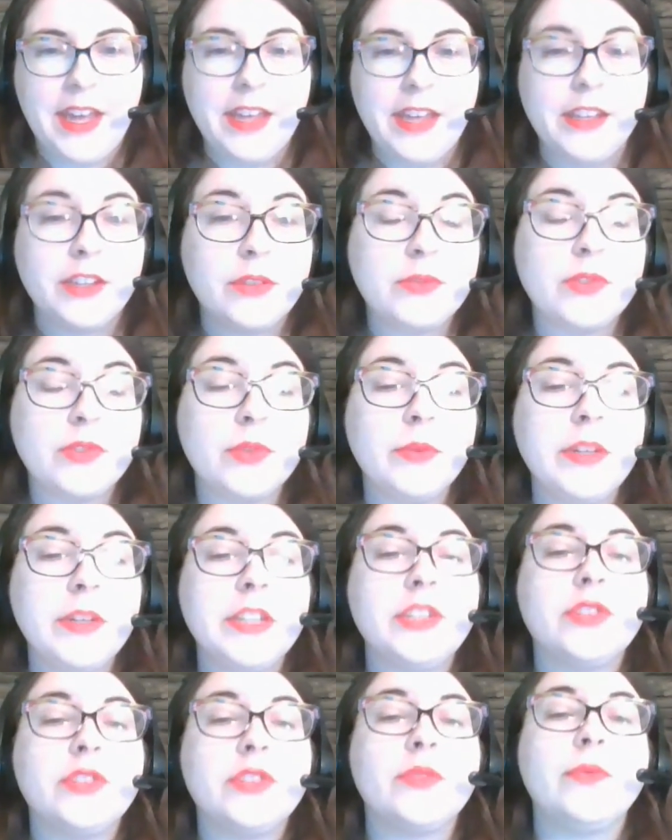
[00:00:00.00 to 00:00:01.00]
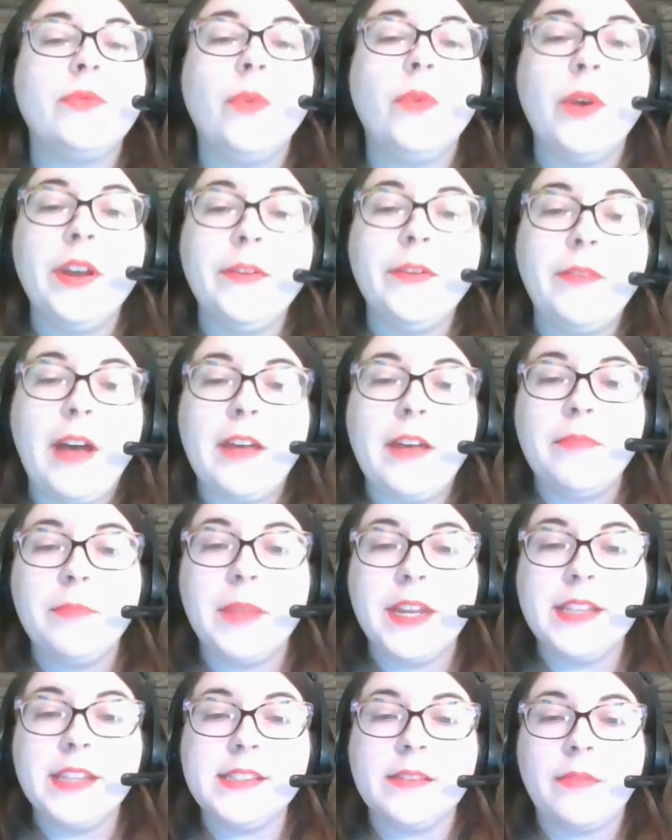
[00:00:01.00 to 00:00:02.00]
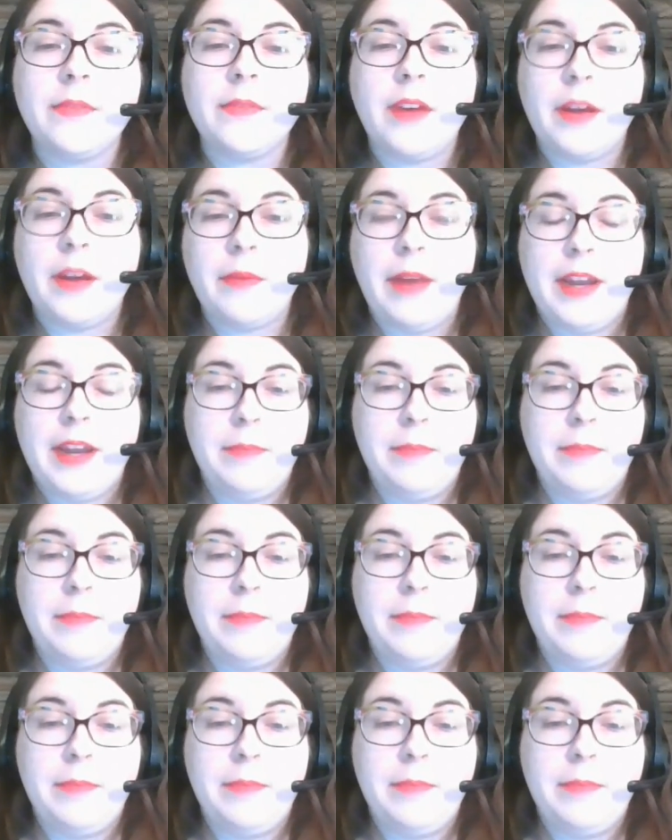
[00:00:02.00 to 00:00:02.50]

You do need to do 45 minutes of iReady